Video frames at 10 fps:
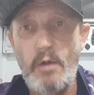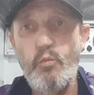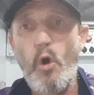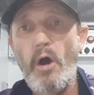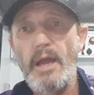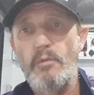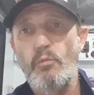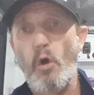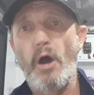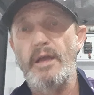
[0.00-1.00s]

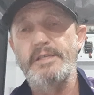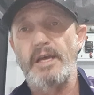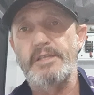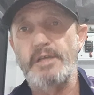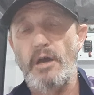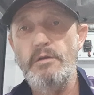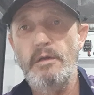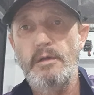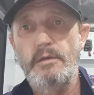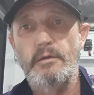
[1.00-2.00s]
Why is that so?
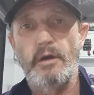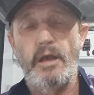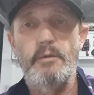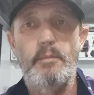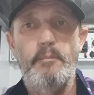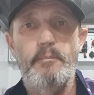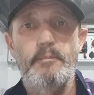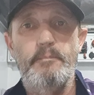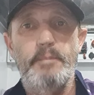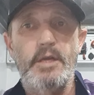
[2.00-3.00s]
Right,
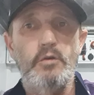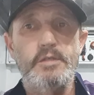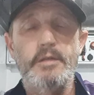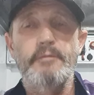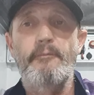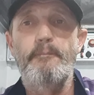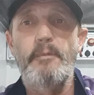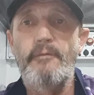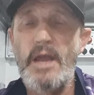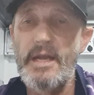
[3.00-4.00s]
because the
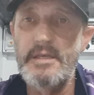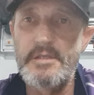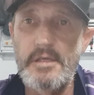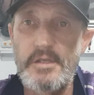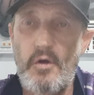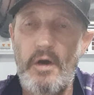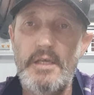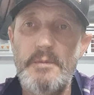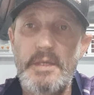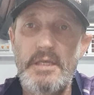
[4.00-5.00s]
van is
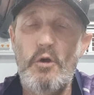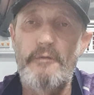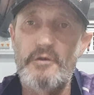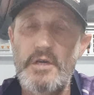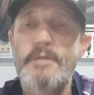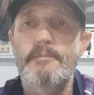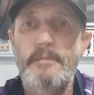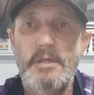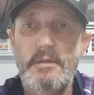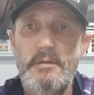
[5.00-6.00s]
designed to be off grid.
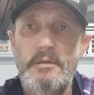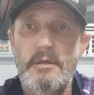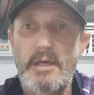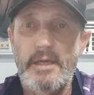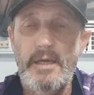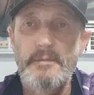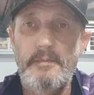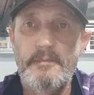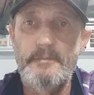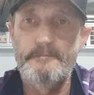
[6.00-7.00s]
Okay,
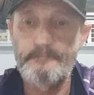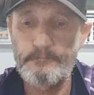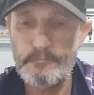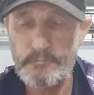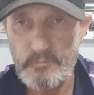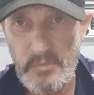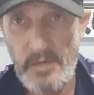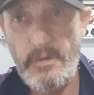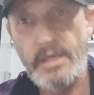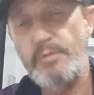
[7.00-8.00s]

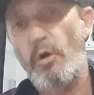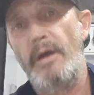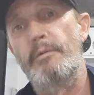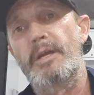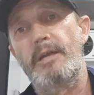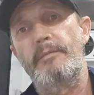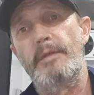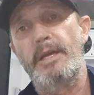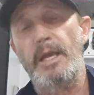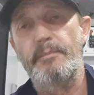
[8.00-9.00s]
that is why we
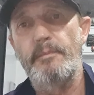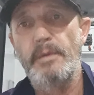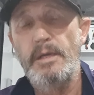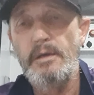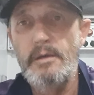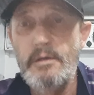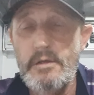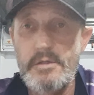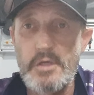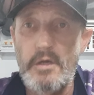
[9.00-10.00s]
keep
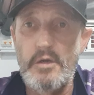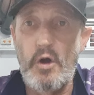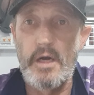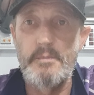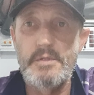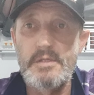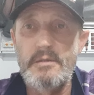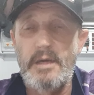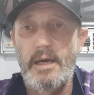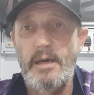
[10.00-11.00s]
certain items
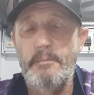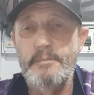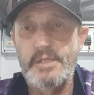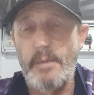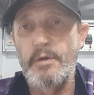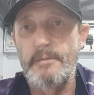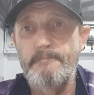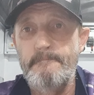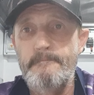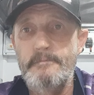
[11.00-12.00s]
separate.
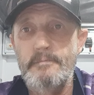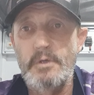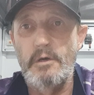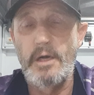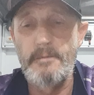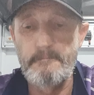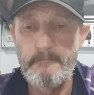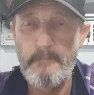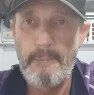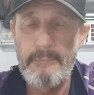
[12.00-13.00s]
All right,
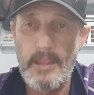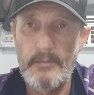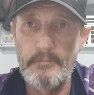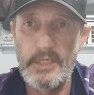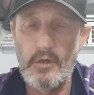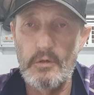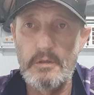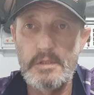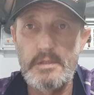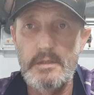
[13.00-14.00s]

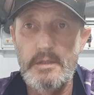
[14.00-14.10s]
because